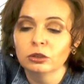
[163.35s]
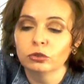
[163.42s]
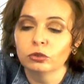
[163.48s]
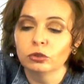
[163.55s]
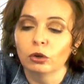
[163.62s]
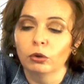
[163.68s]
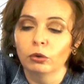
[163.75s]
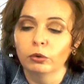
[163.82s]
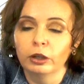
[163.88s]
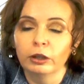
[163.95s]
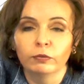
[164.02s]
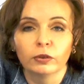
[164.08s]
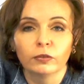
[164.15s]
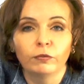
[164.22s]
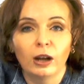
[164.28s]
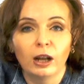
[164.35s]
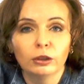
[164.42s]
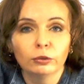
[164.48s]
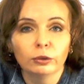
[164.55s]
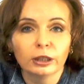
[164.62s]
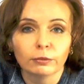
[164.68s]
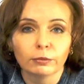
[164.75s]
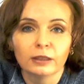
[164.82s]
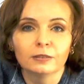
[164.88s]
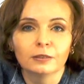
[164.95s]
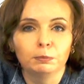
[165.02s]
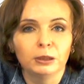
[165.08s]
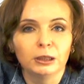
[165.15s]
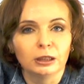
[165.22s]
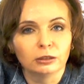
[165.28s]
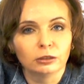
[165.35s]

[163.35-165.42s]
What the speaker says: So if you're following a recipe